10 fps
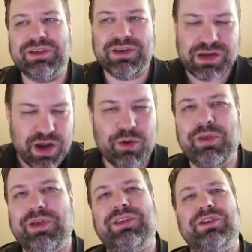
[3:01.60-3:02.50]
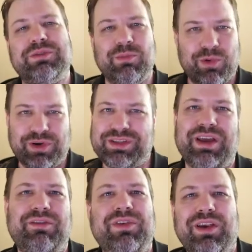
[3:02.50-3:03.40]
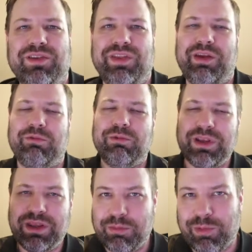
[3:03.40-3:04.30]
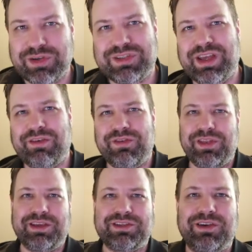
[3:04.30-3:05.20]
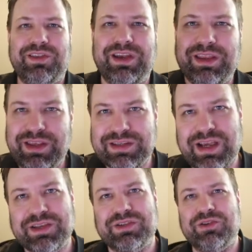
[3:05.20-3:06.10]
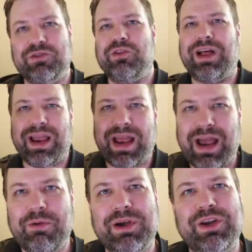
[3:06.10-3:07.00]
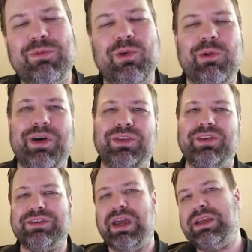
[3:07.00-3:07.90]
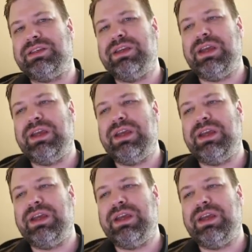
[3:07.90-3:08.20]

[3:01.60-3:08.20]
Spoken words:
know that there's more stuff here. And they read the more stuff, and they start thinking, these guys are cool. I want to know more about those guys.